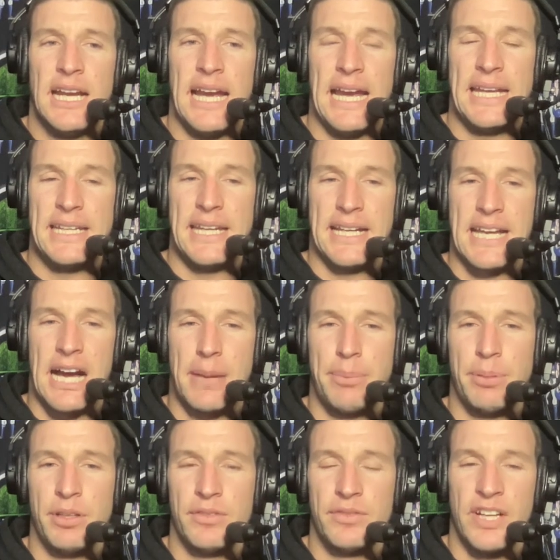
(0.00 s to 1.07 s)
and a
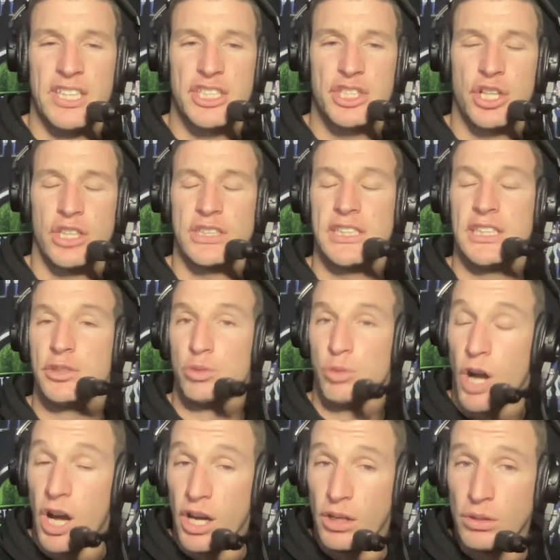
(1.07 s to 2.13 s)
couple of sausage
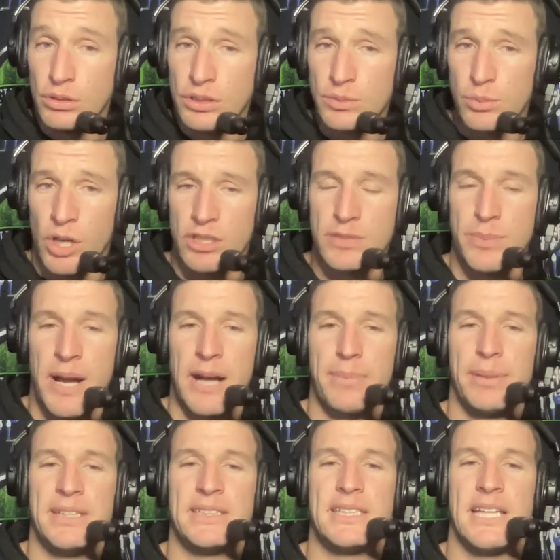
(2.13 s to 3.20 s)
rolls, whilst
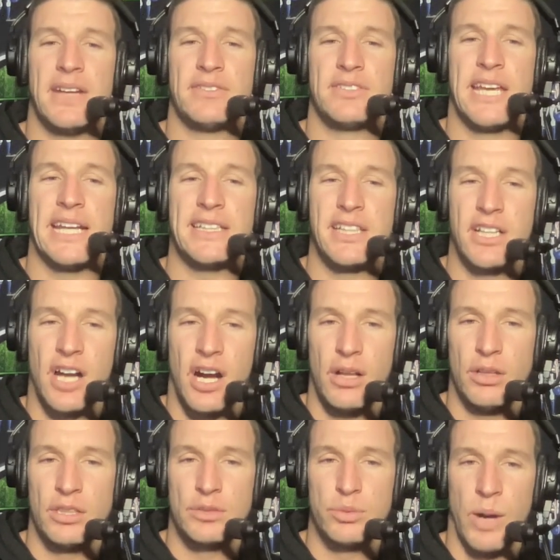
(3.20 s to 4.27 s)
Mark Blitzav's kicked a
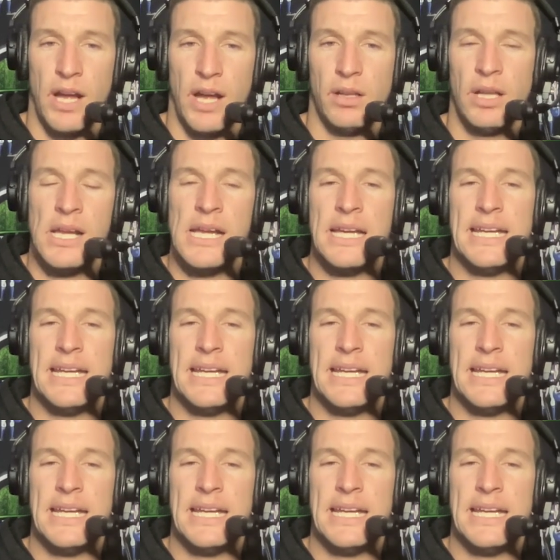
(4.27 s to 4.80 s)
goal as well.